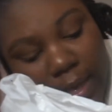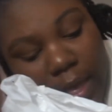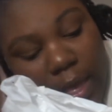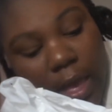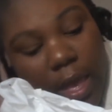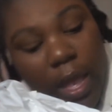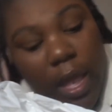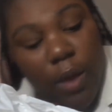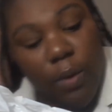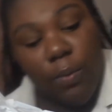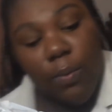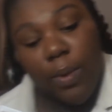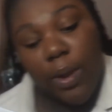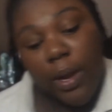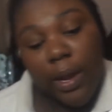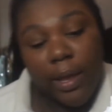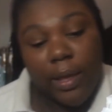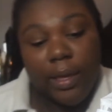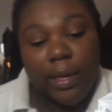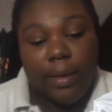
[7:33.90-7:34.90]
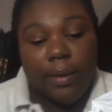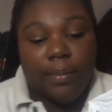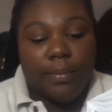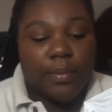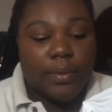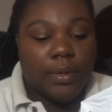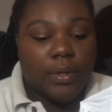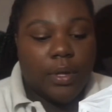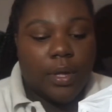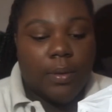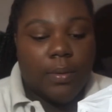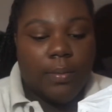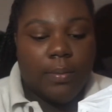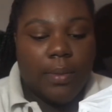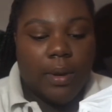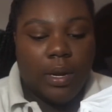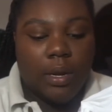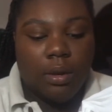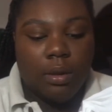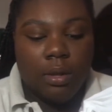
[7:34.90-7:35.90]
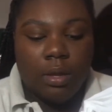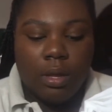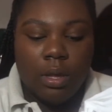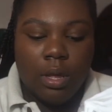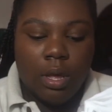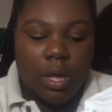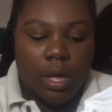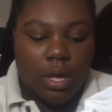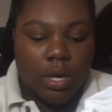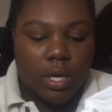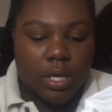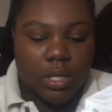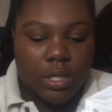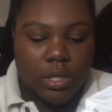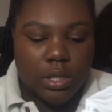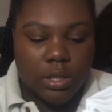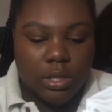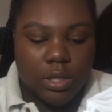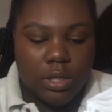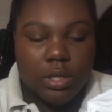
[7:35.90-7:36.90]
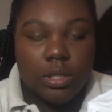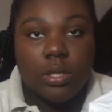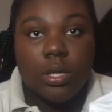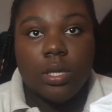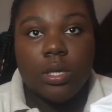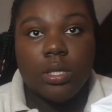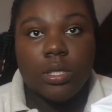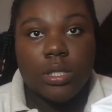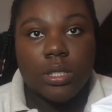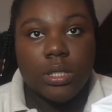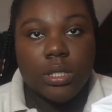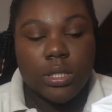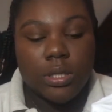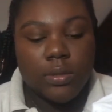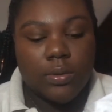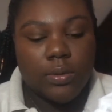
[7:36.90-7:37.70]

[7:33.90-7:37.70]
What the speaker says: And what I am. Okay, so let's see.